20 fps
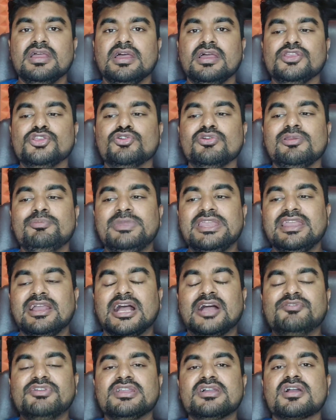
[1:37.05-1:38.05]
you will be
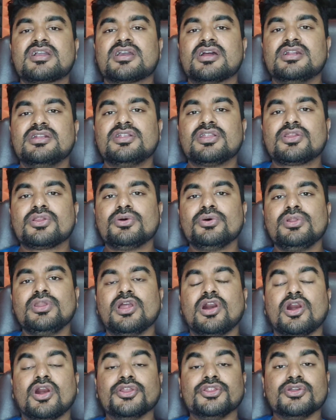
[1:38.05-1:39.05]
having a control
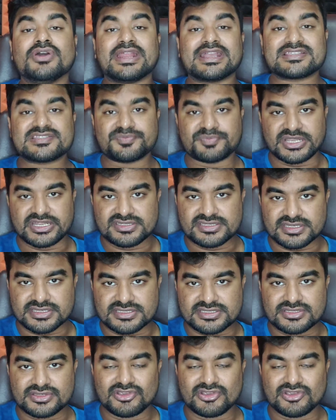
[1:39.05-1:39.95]
on your expenses.